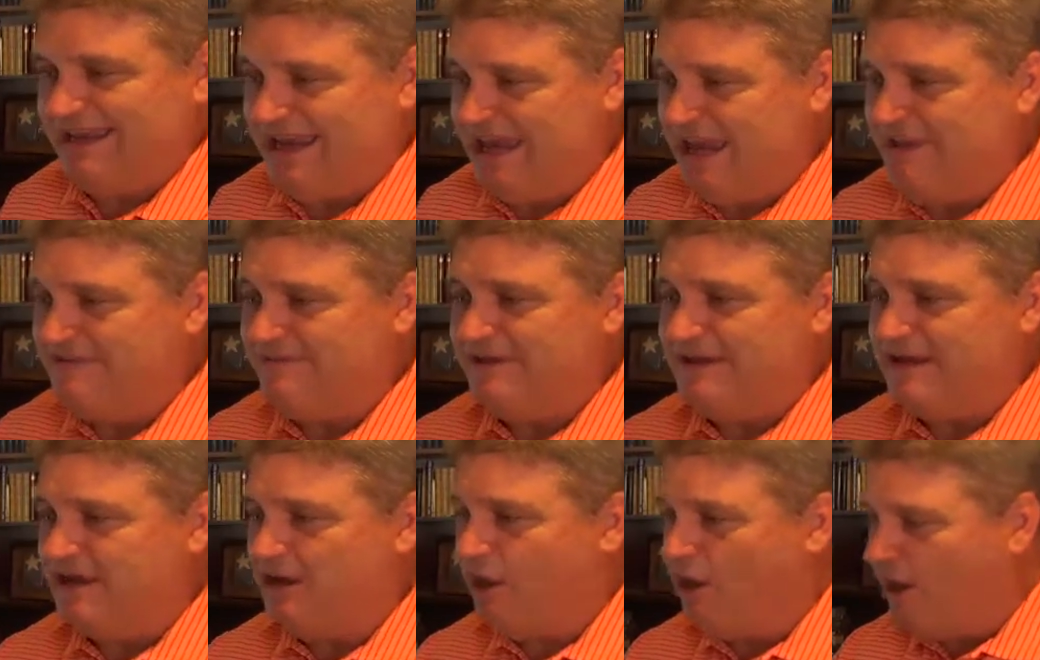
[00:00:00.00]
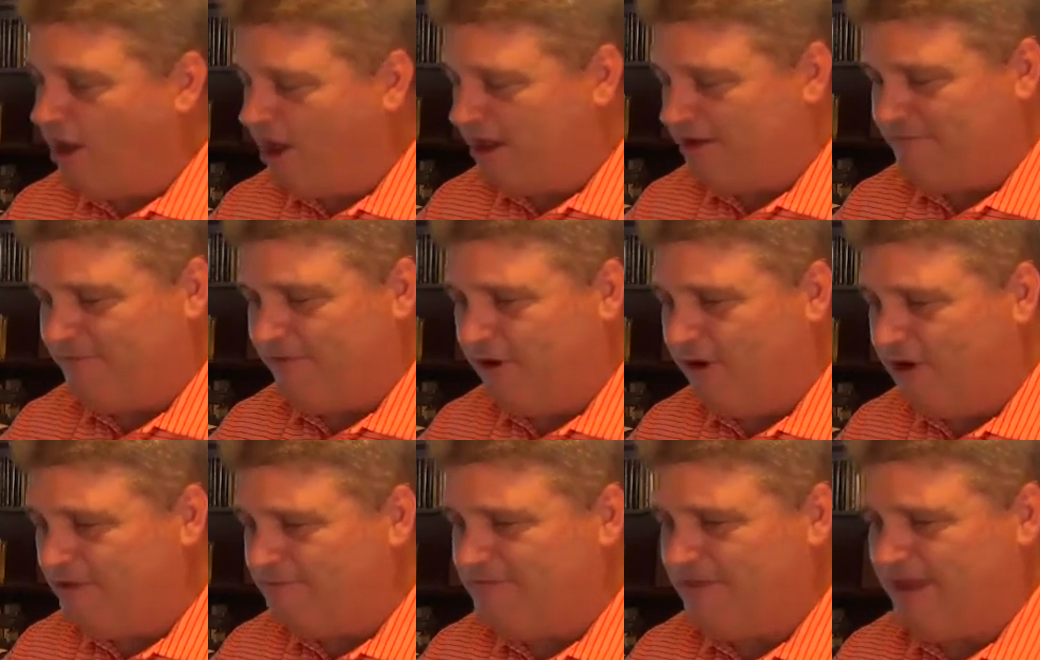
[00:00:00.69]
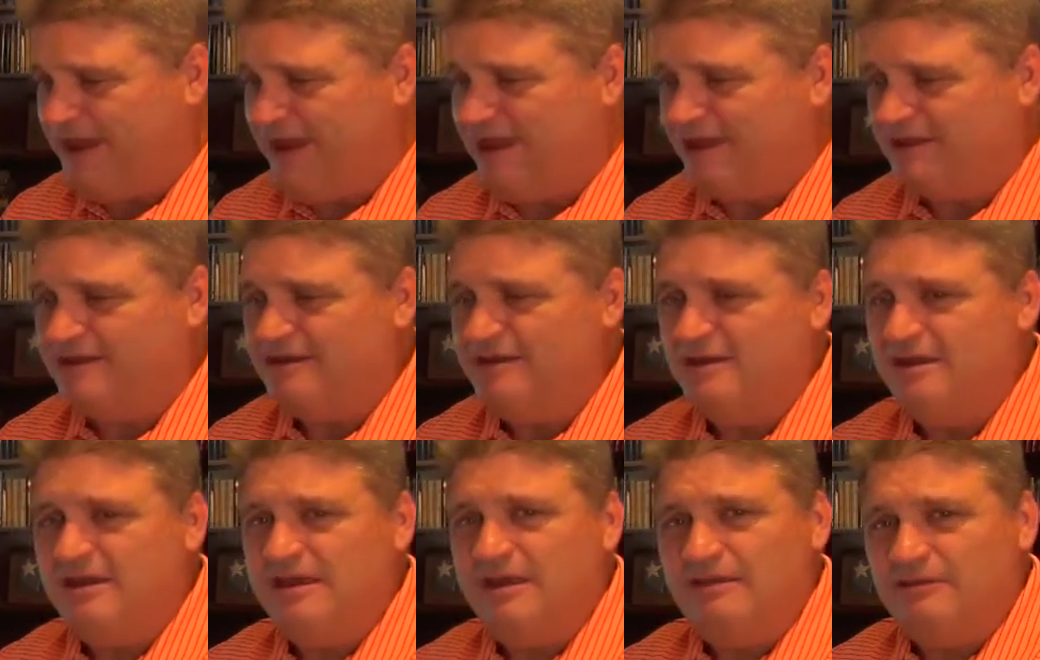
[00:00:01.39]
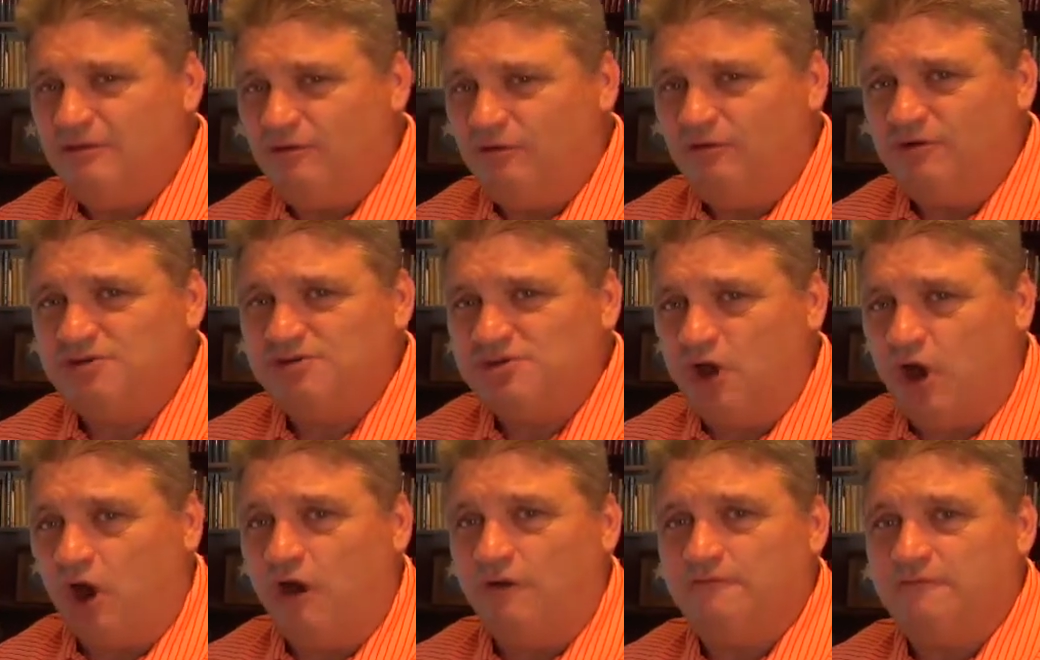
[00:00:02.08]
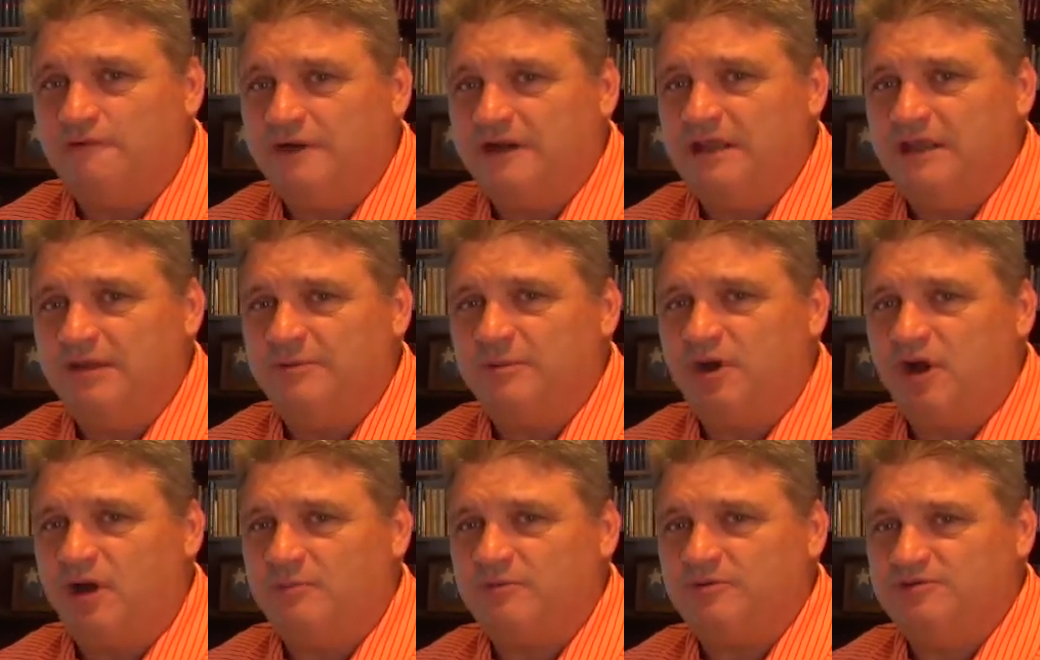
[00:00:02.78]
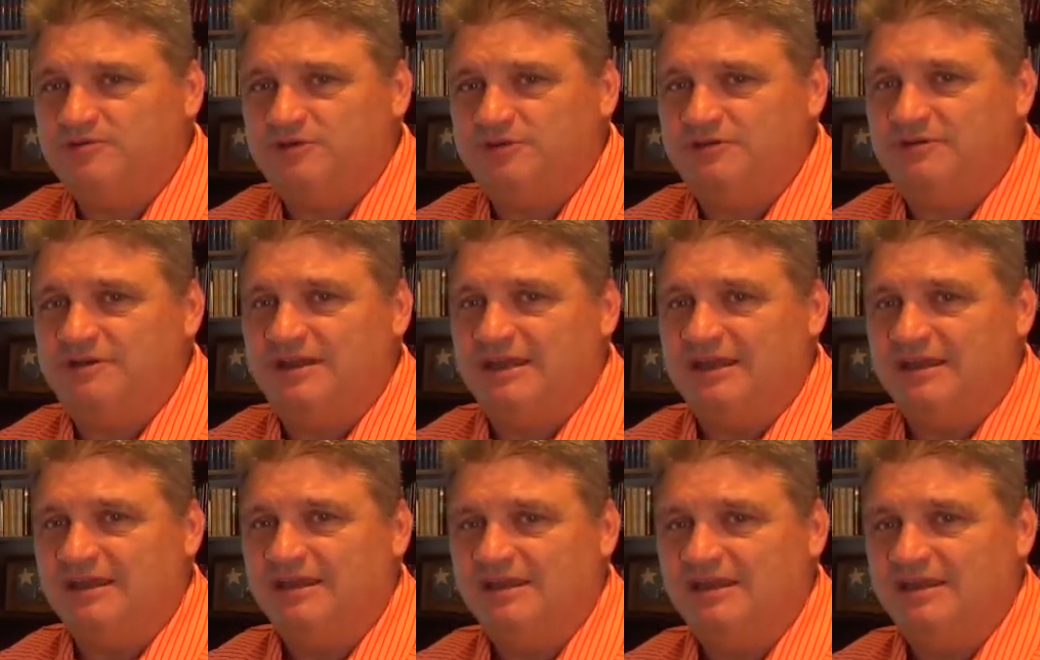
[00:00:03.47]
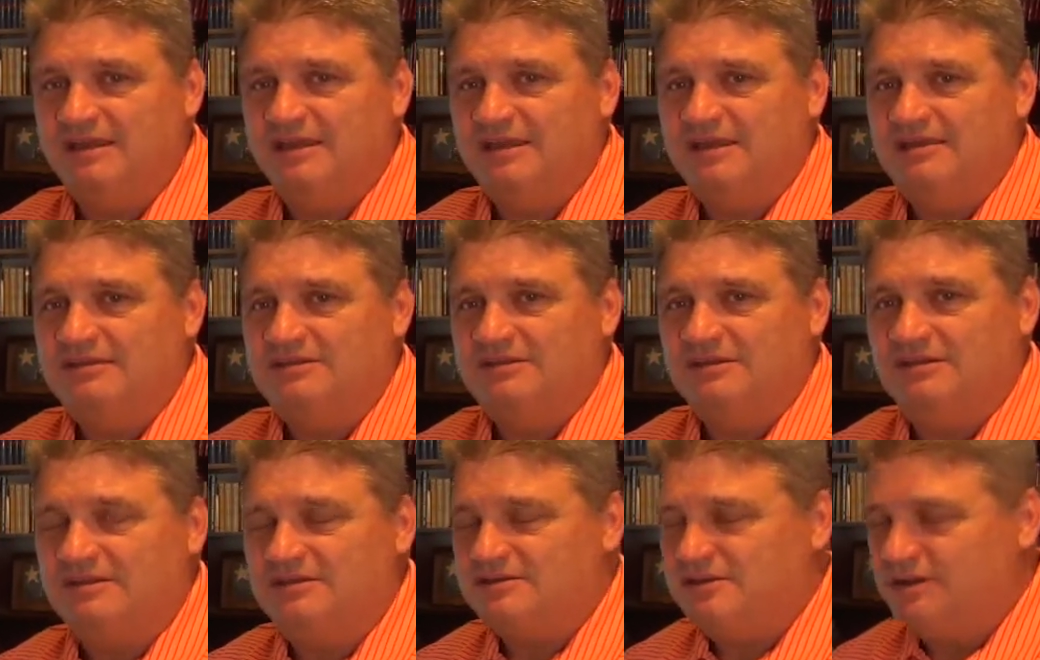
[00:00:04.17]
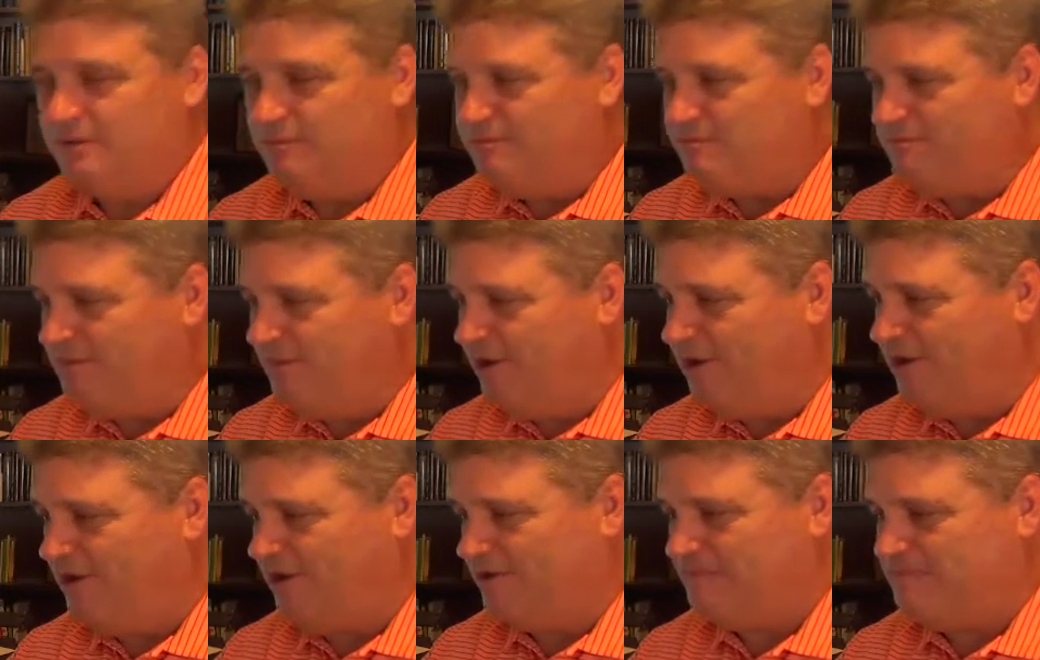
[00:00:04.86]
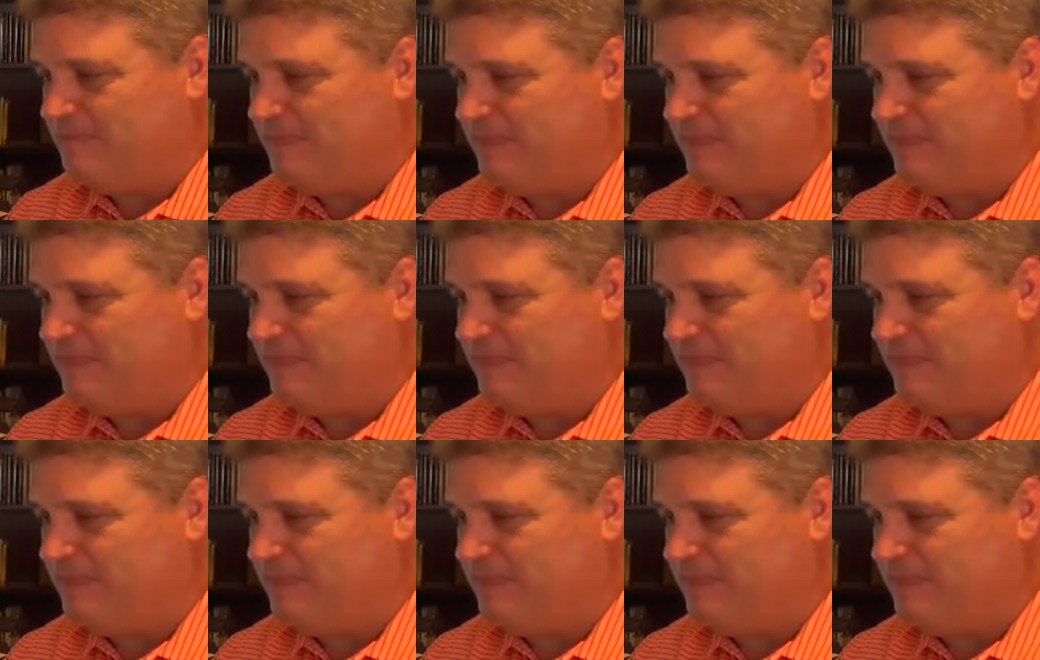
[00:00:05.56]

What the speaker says: Even in all, out of all of that, the Lord is offering him an opportunity to look,